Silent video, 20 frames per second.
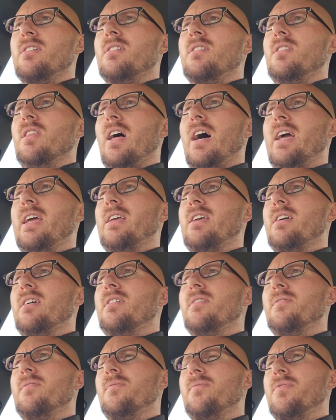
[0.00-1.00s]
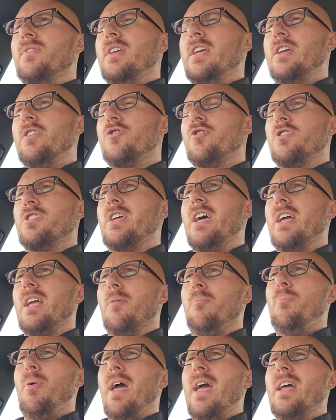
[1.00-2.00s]
like he should take a
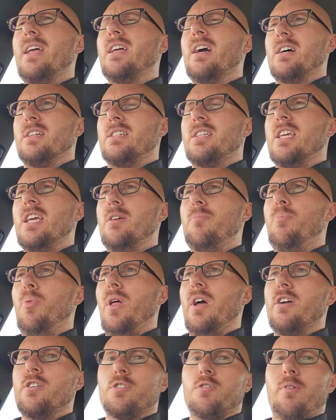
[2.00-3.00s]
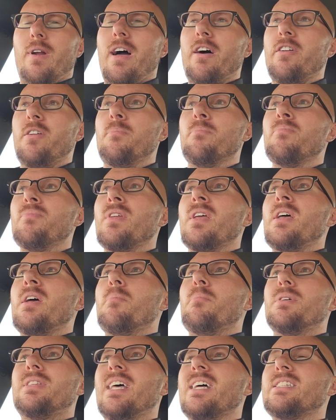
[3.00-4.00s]
pay cut to keep players around him.
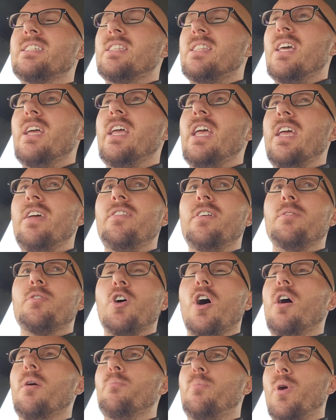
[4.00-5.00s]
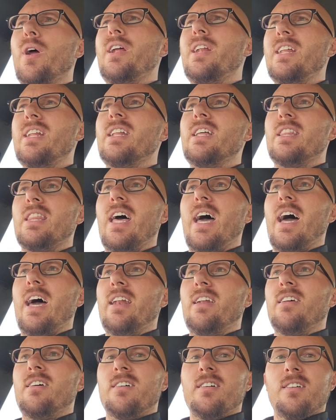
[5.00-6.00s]
But that's the thing, even Tom Brady did that.
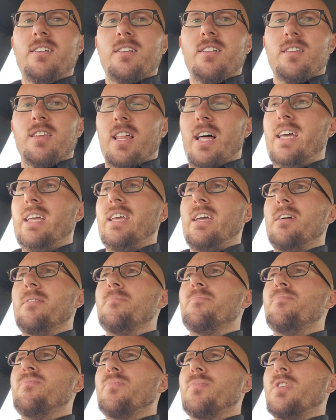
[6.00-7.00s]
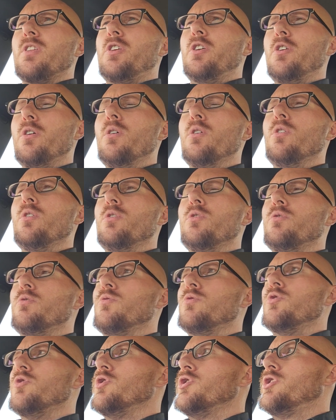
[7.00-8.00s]
Like you
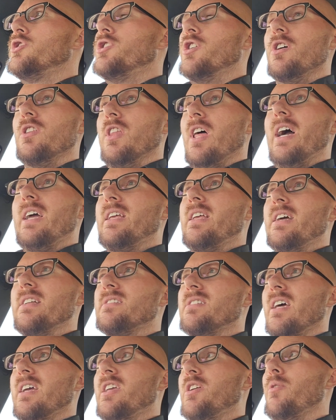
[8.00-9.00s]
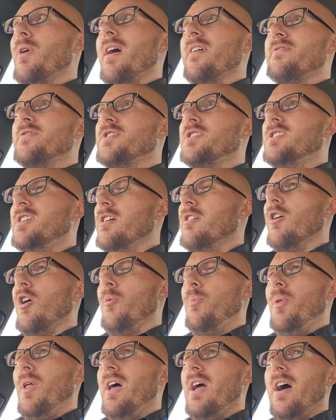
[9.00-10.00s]
should, like it's like you have 0
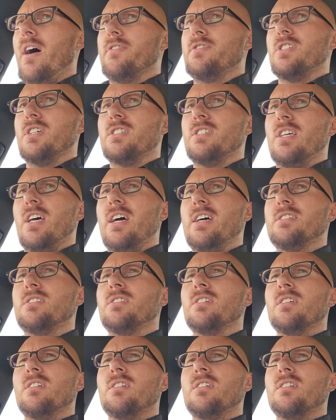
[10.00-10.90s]
playoff success.